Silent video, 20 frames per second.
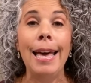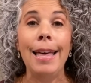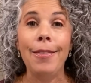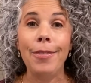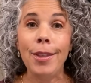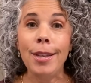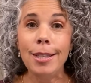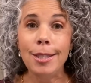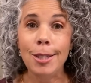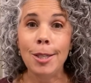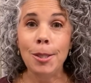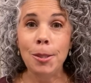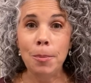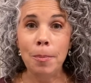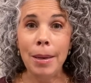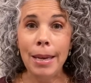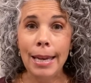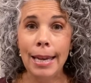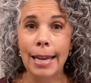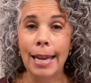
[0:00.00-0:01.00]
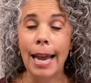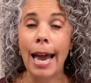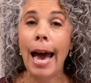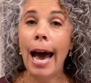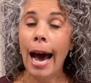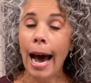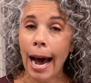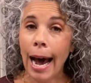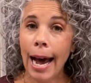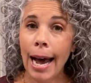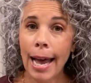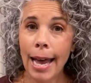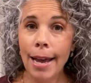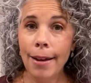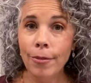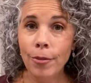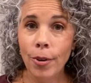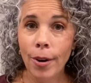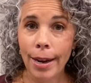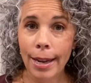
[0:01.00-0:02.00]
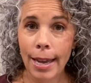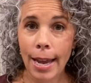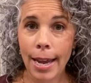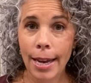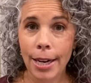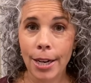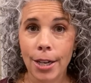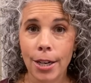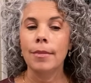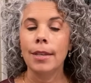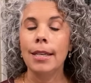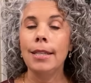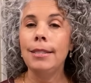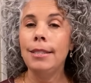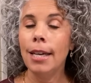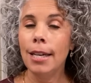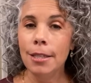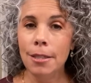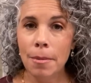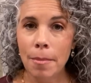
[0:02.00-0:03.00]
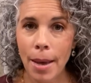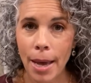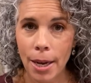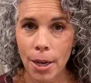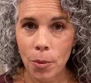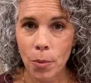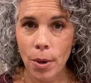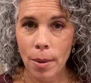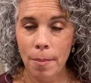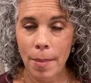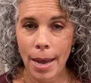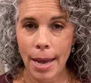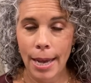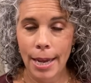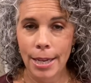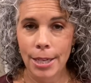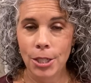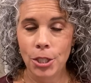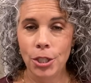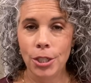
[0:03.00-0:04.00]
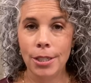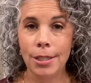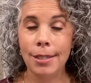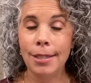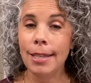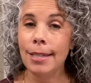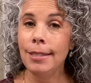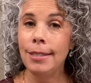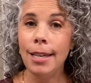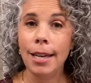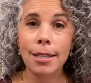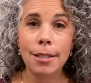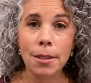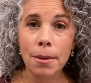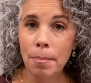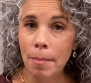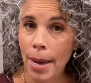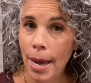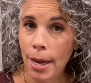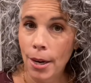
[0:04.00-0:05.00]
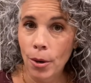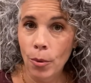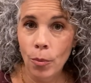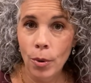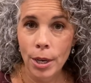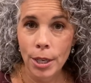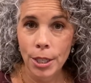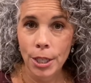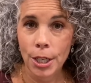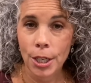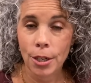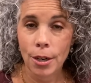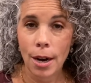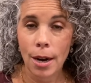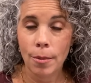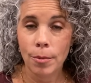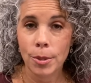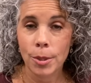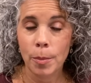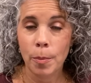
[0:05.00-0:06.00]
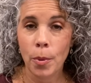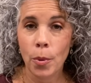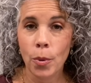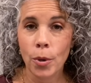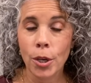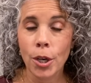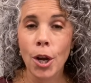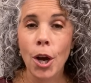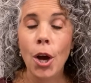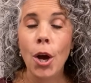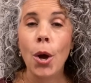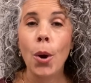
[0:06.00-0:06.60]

This is me. I have gray hair. It doesn't matter what my age is. It doesn't matter what year I was born.